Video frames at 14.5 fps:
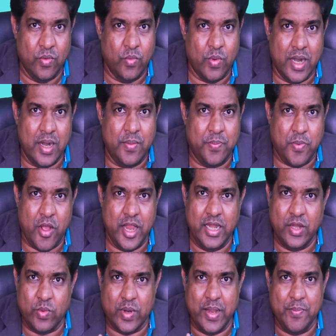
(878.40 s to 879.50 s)
One
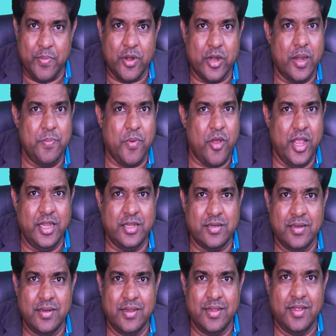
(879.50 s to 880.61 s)
important point,
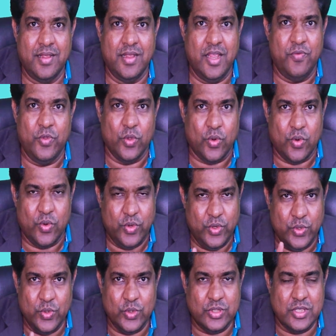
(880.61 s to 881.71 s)
if you
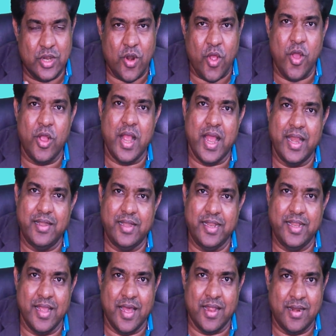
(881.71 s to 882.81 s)
use the wrong
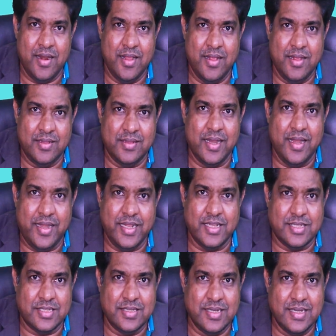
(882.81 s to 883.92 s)
ITR, then it
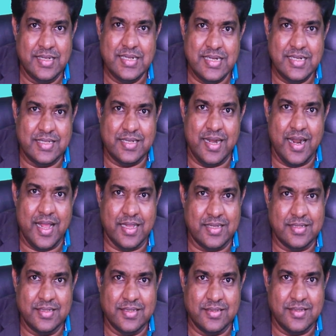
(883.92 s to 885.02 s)
is considered
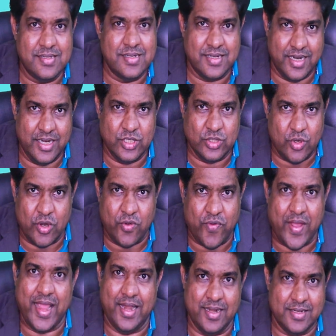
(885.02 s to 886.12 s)
as the return is not
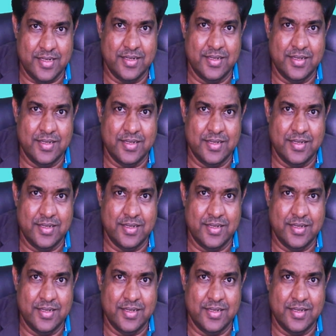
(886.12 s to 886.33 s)
filed.